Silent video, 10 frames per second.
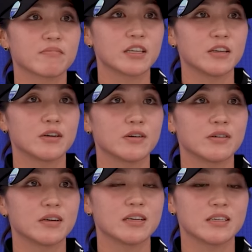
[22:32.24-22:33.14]
you
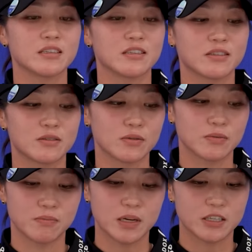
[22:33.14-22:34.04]
know, as
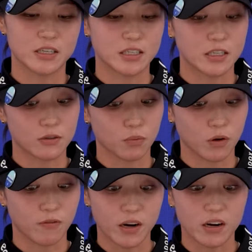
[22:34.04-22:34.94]
much as
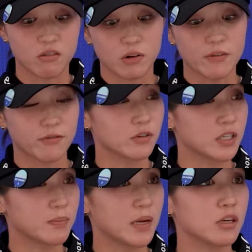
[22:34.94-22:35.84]
we're very grateful
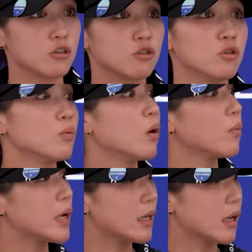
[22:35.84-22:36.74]
to be able to do
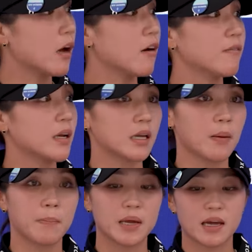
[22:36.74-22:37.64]
what we love and
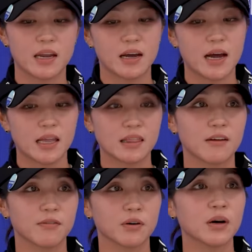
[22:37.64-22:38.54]
compete at a high
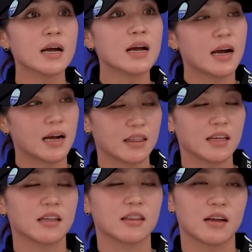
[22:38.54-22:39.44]
level, I
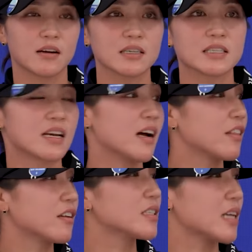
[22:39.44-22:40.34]
think there is the
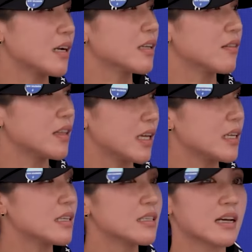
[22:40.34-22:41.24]
other side of
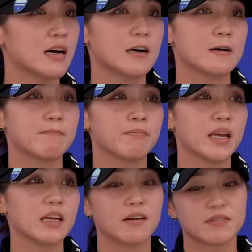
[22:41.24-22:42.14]
things
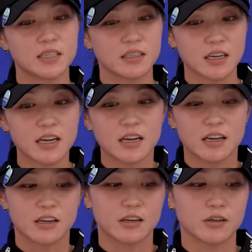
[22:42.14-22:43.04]
that you have to,
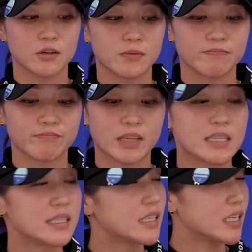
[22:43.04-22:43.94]
you know,
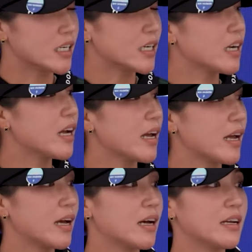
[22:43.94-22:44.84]
consider.
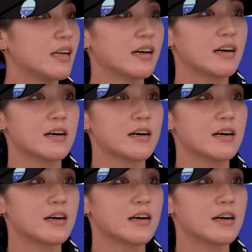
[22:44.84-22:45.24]
And